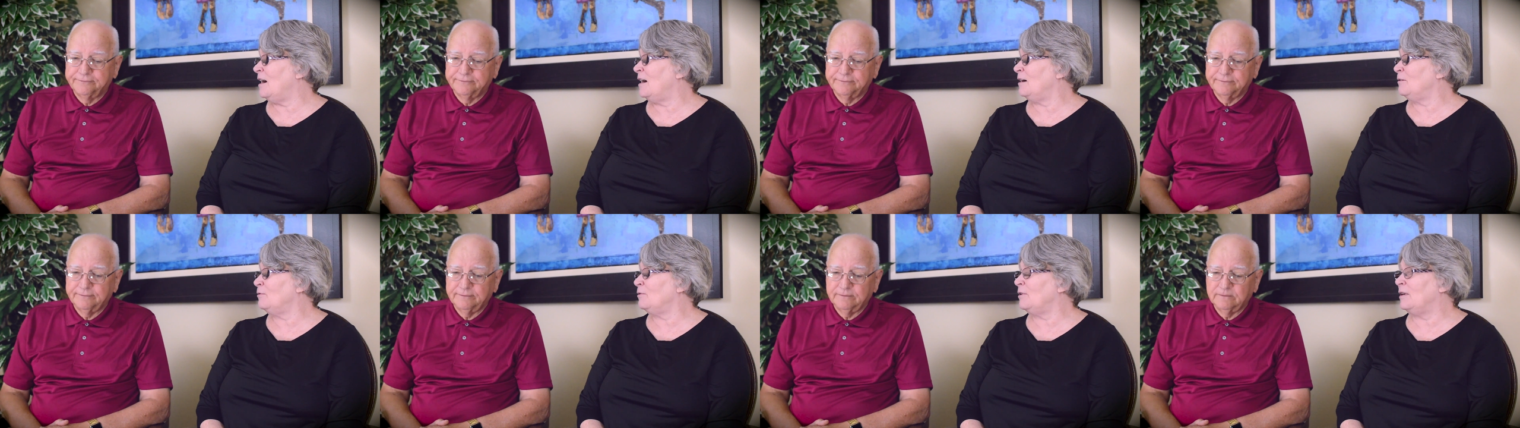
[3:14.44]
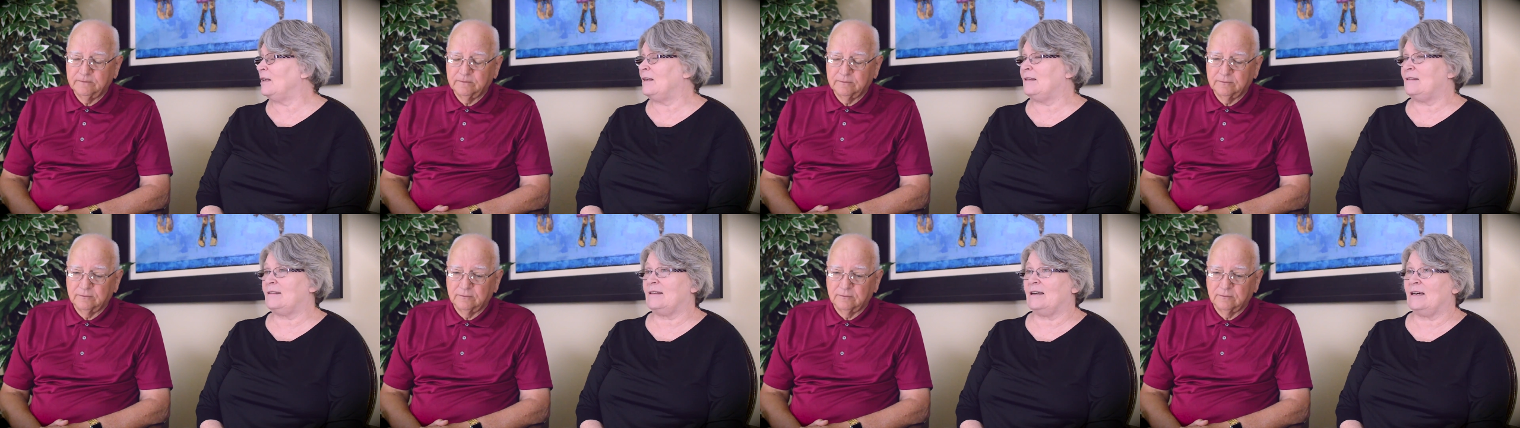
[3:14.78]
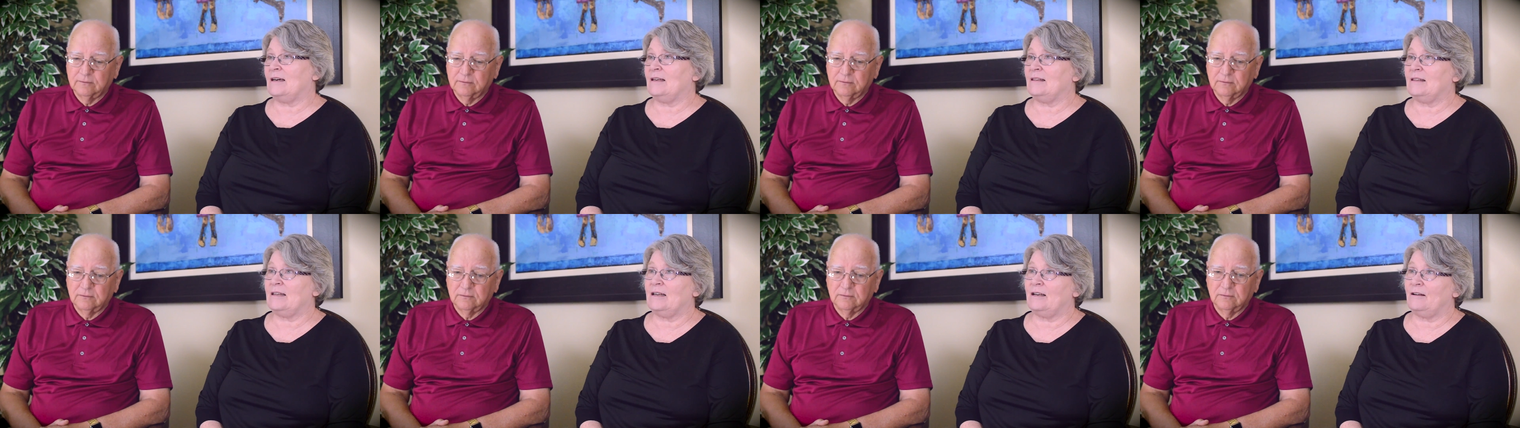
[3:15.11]
Speaker 1: I really
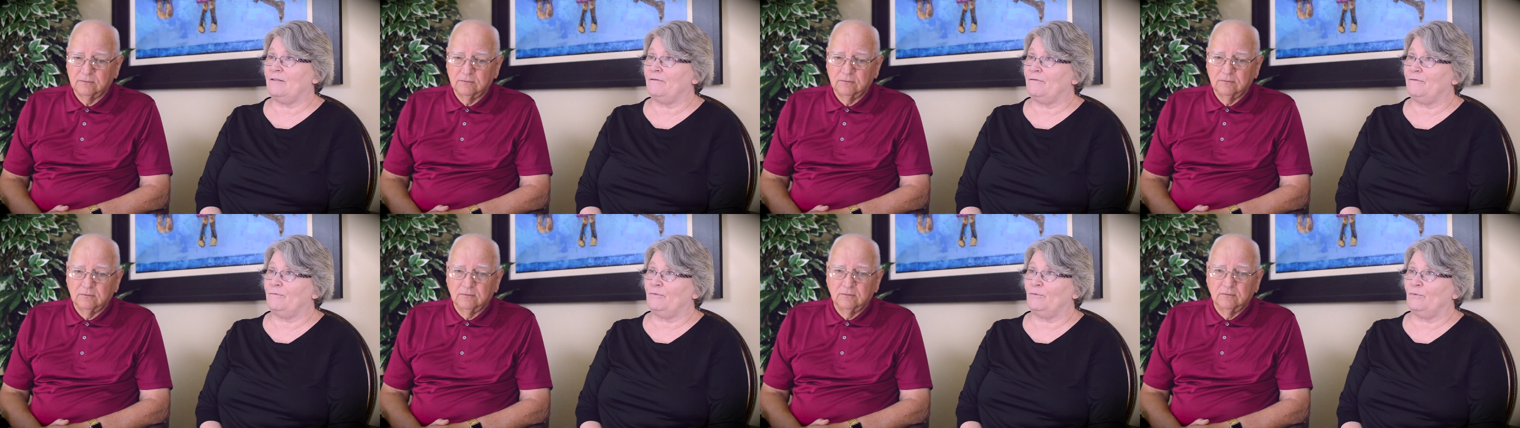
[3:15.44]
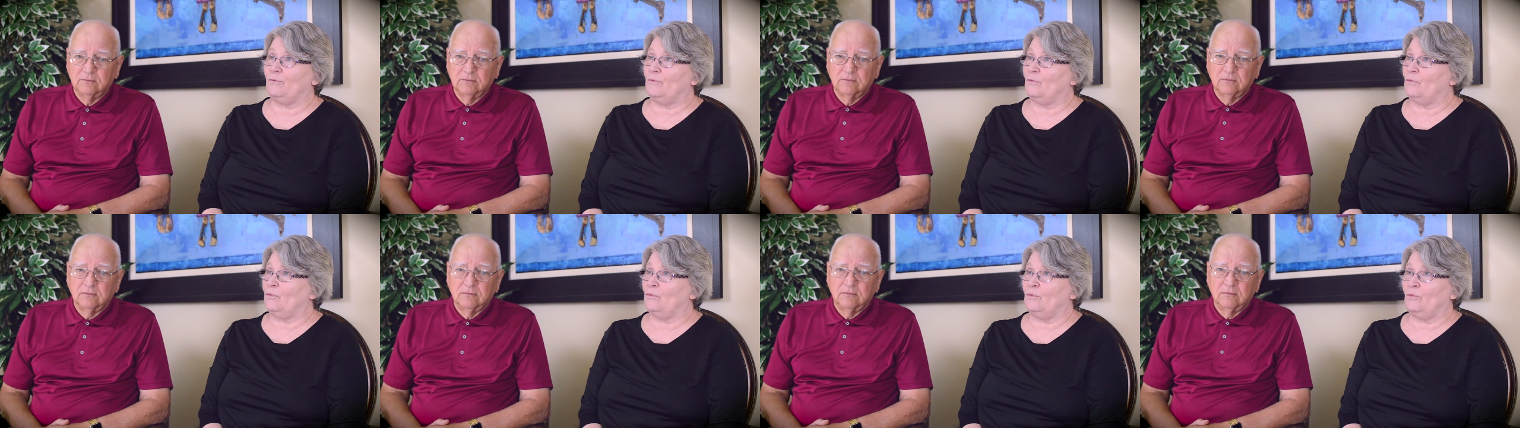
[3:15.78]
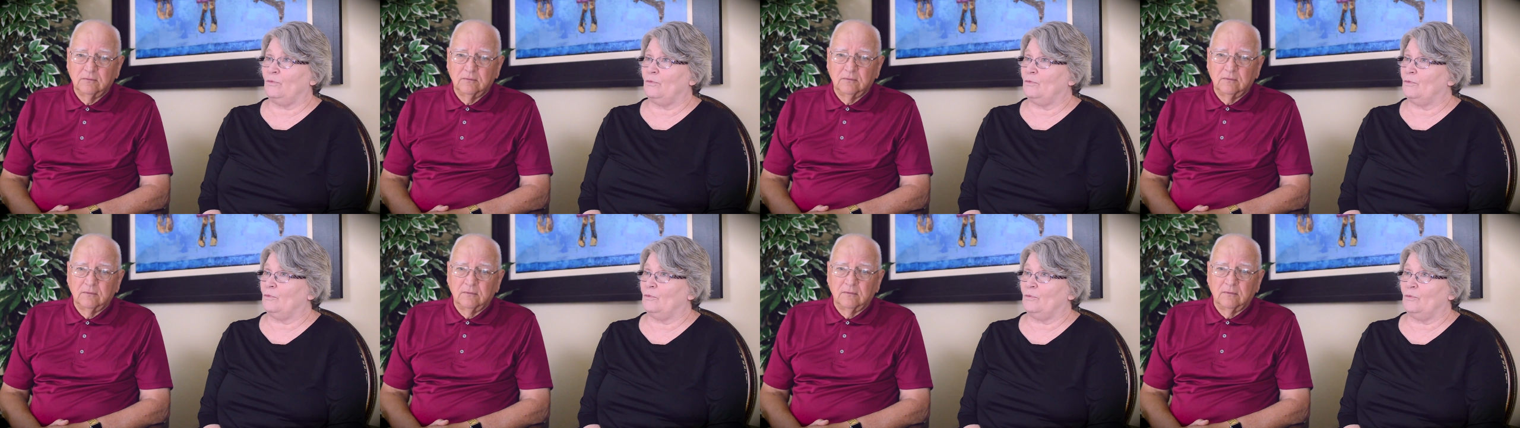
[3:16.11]
think that if
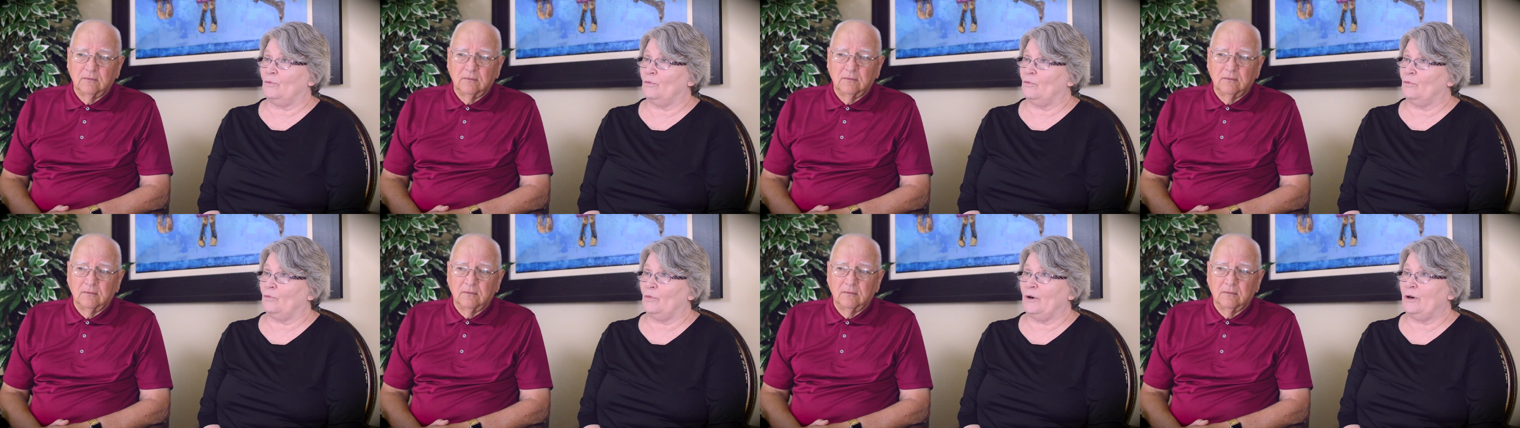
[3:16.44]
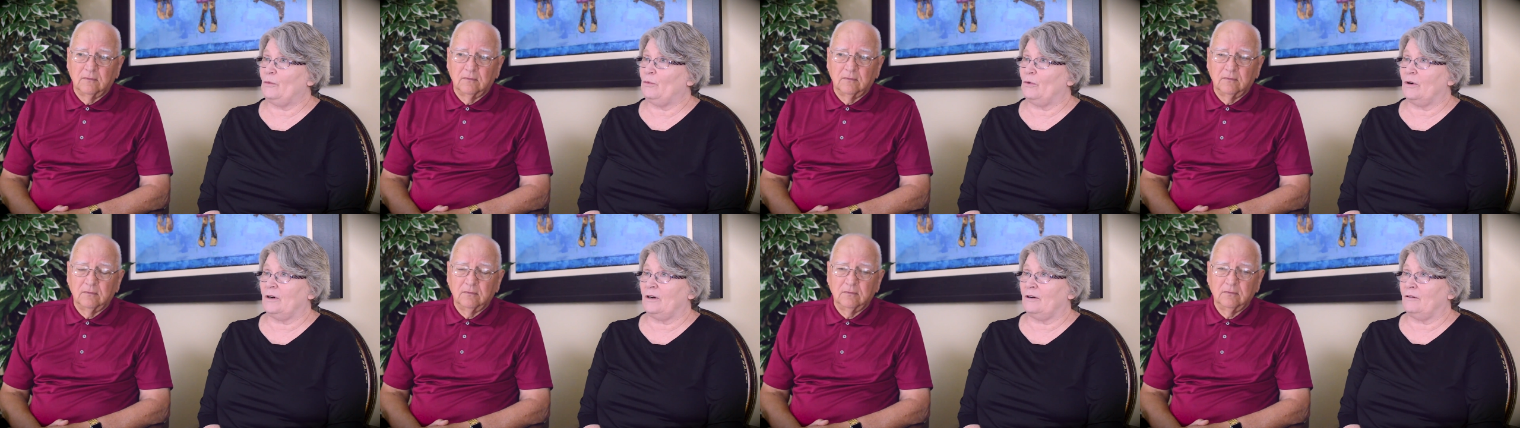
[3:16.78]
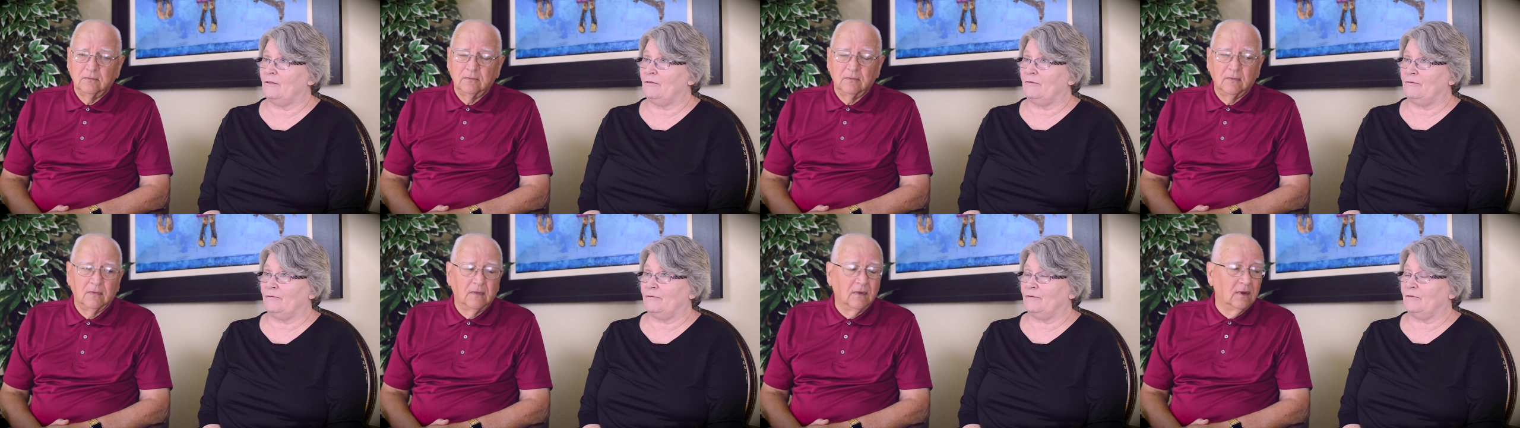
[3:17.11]
we wouldn't
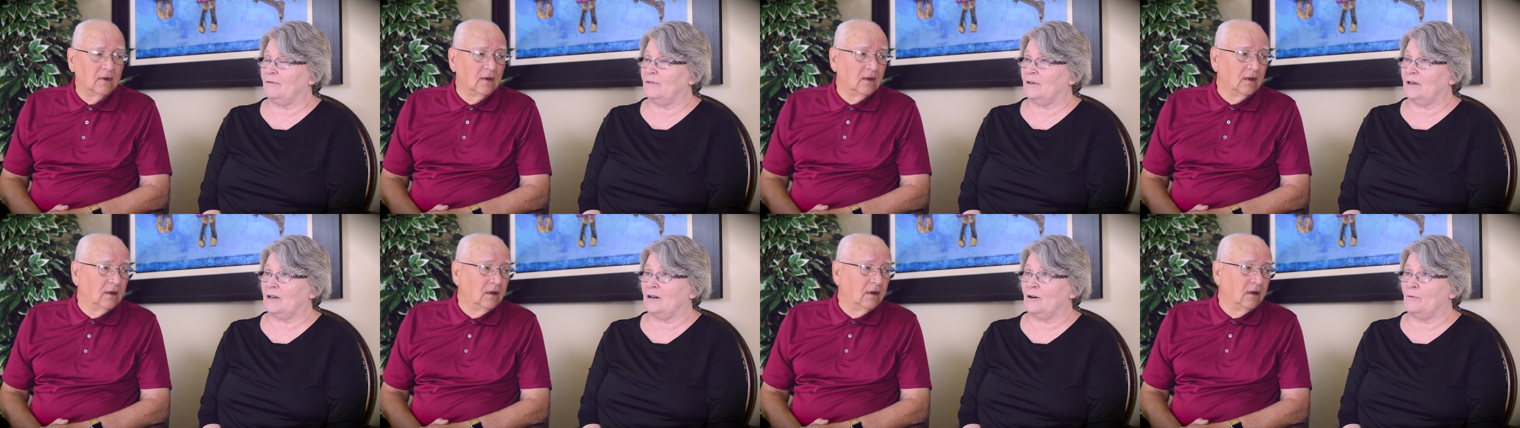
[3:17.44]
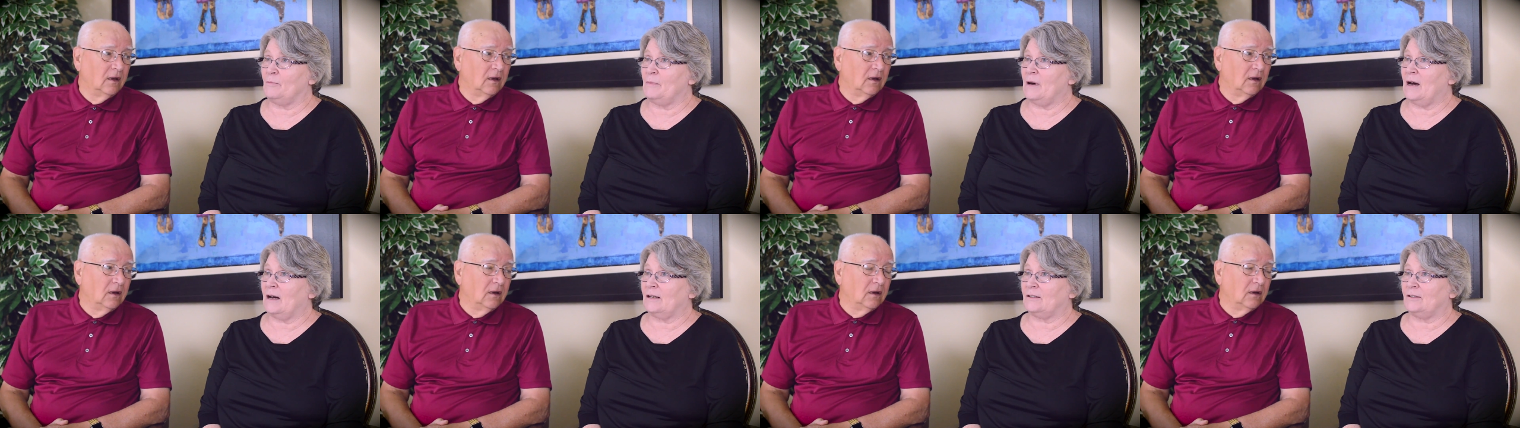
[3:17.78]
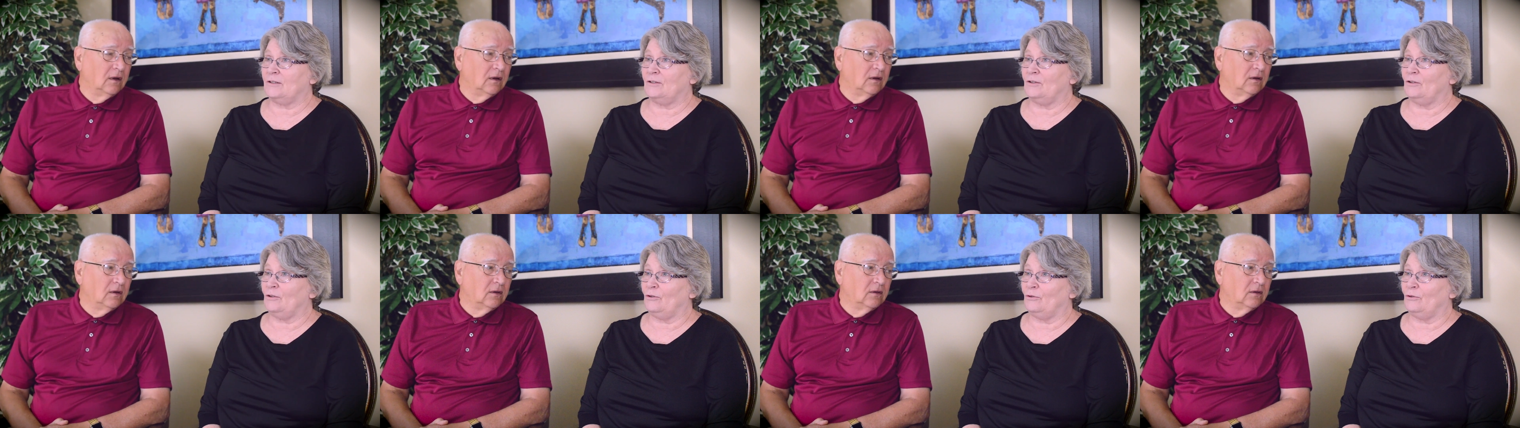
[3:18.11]
have come back to the